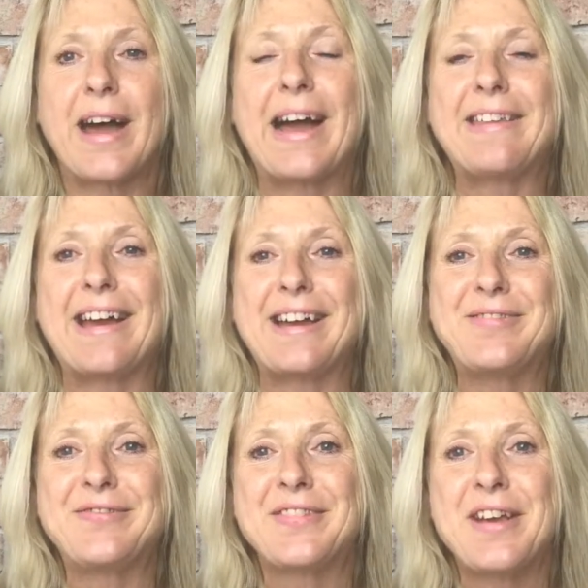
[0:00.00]
Hi there,
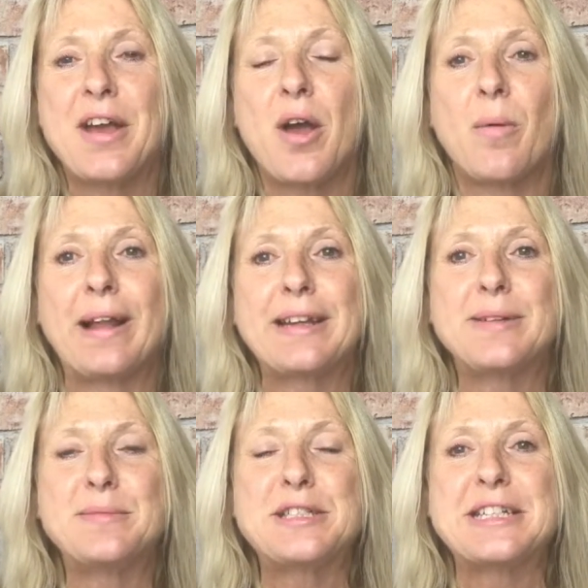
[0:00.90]

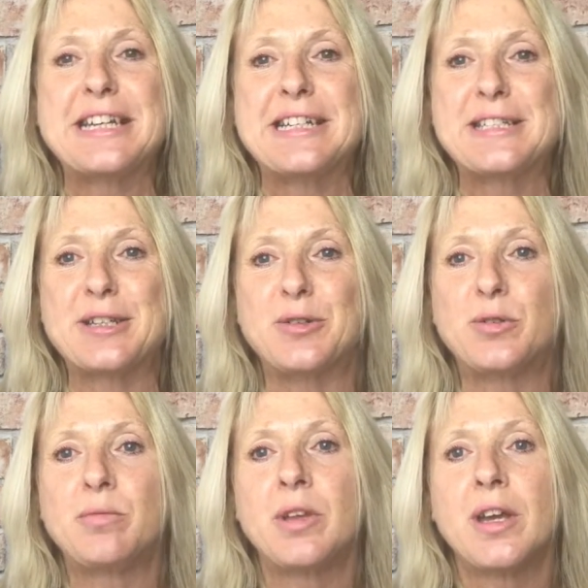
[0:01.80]
welcome to day
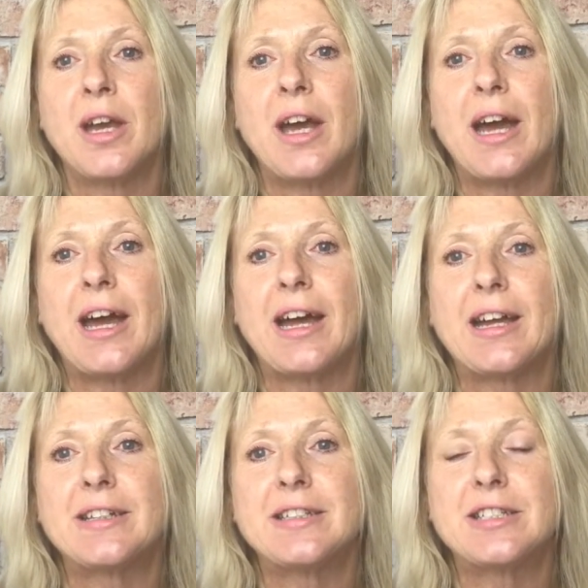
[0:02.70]
2,
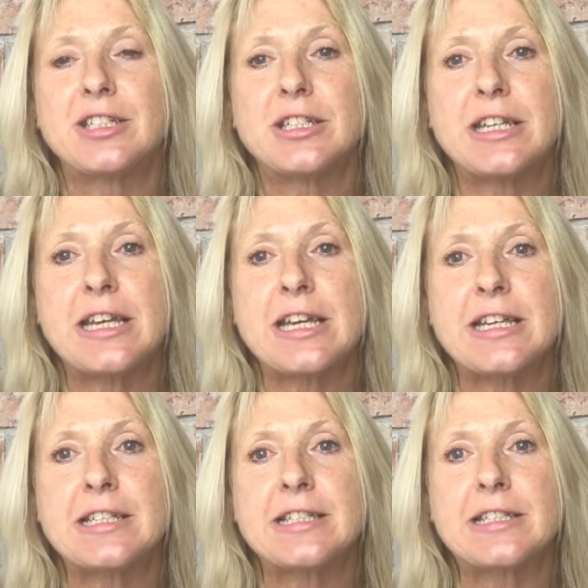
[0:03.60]
and
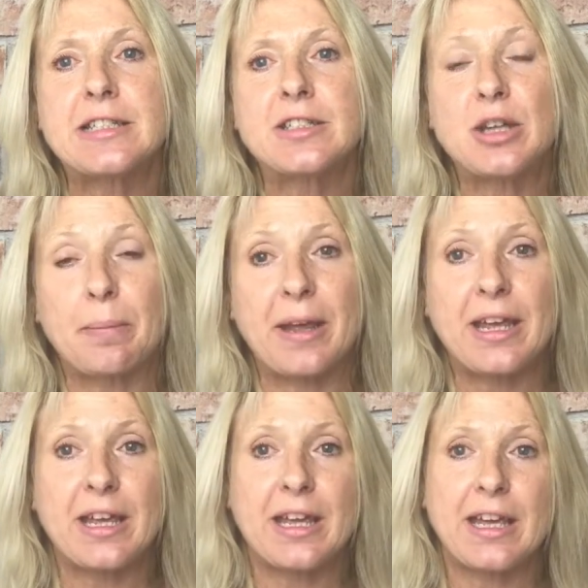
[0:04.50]
today's
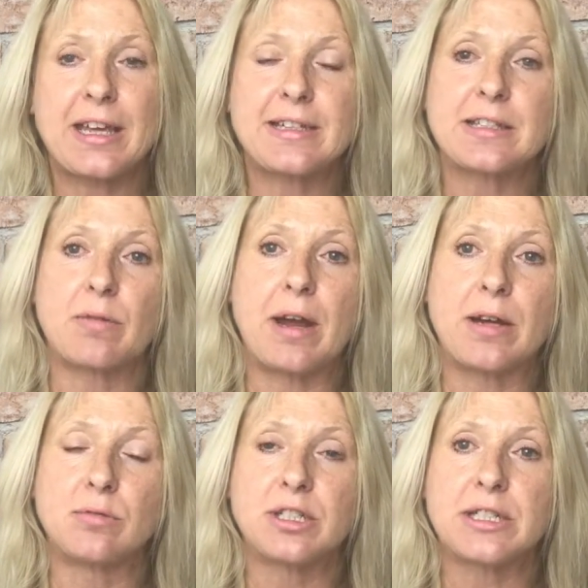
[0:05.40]
topic is
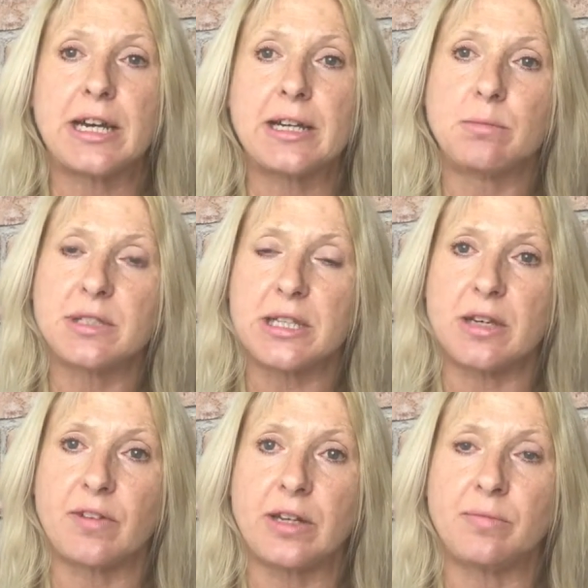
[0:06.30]
around time
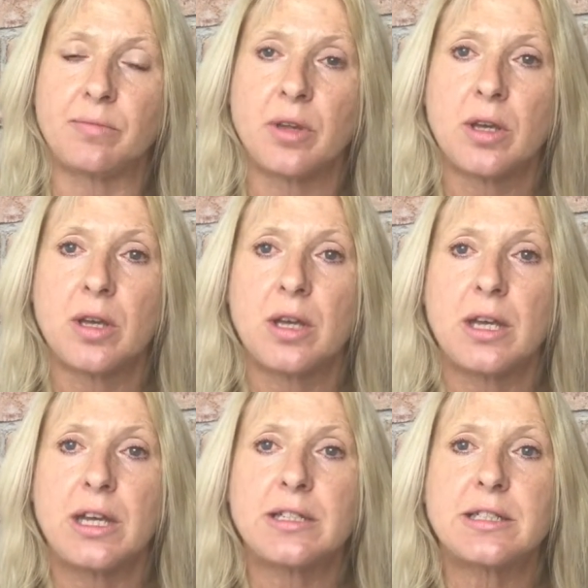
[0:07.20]
saving.
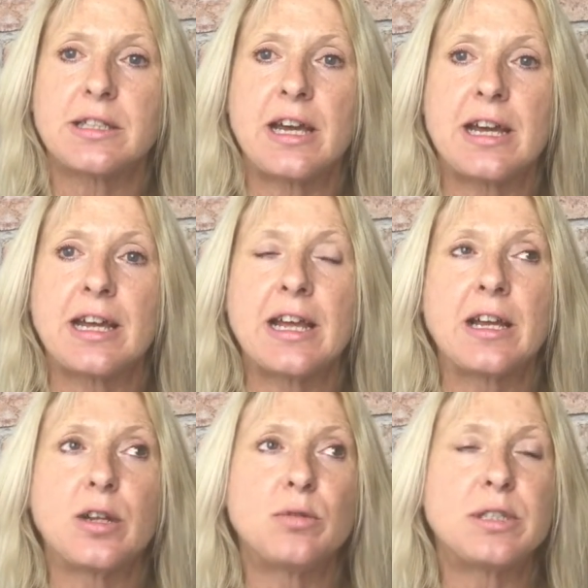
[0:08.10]
It's that
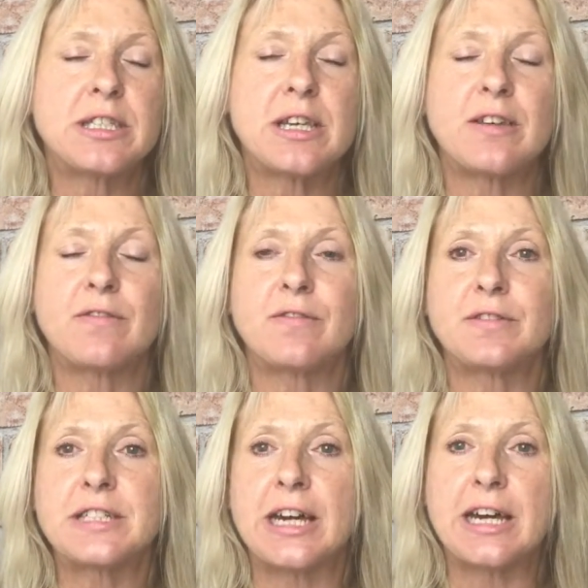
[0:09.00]
elusive
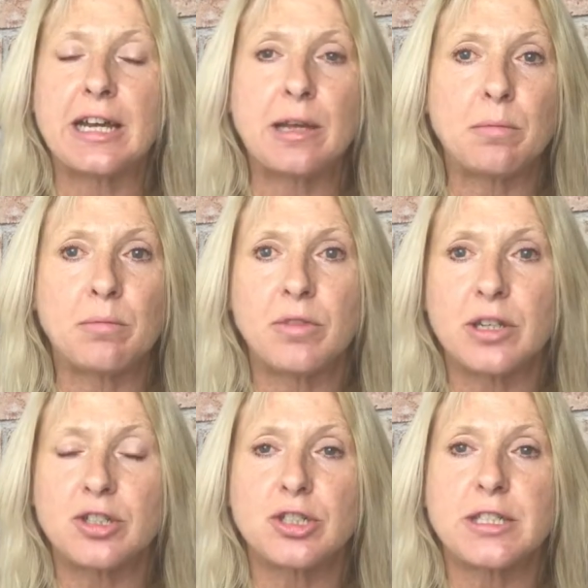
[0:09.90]
time
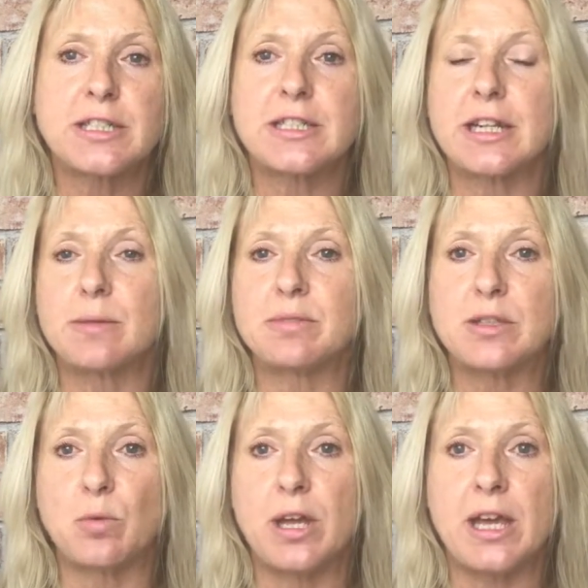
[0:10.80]
that just slips
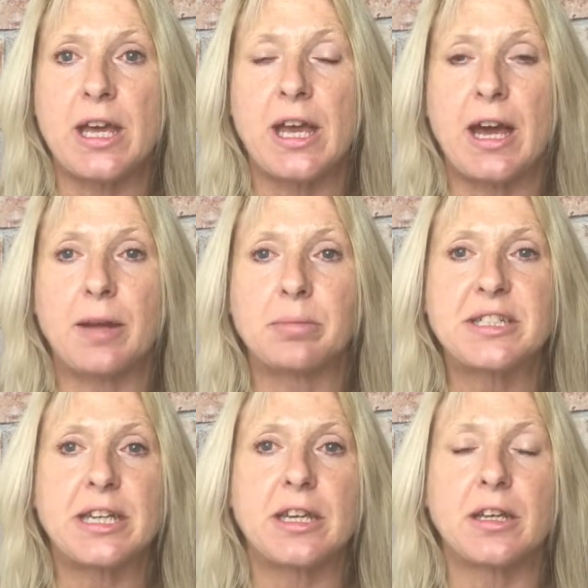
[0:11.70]
away, and
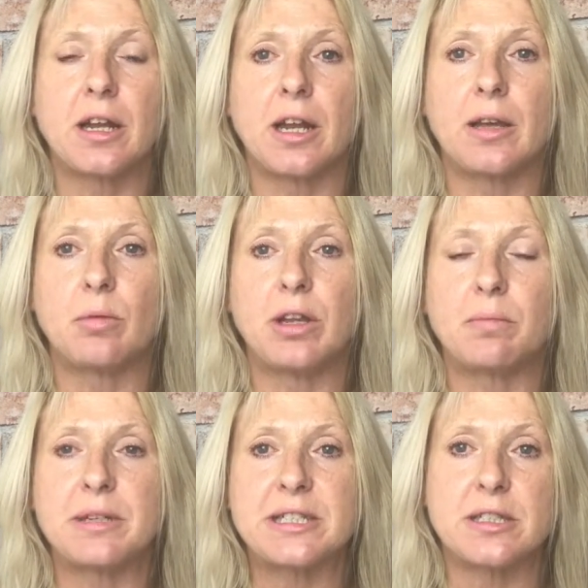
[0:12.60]
particularly
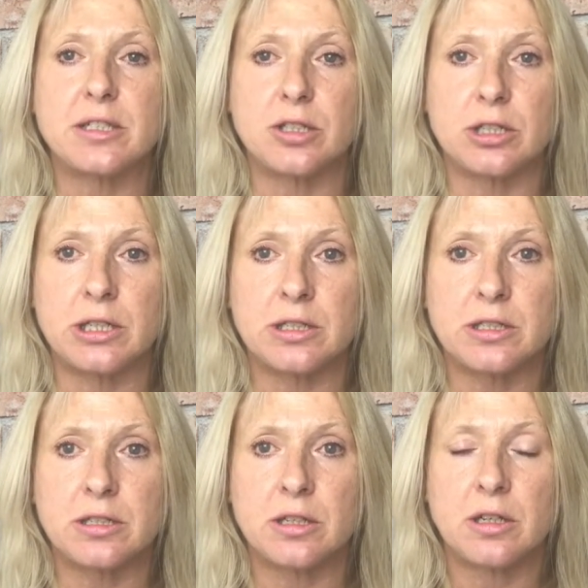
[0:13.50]
with business
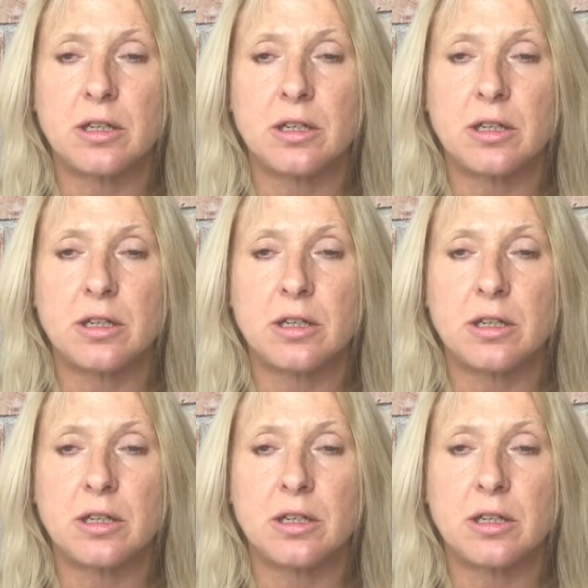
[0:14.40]
owners,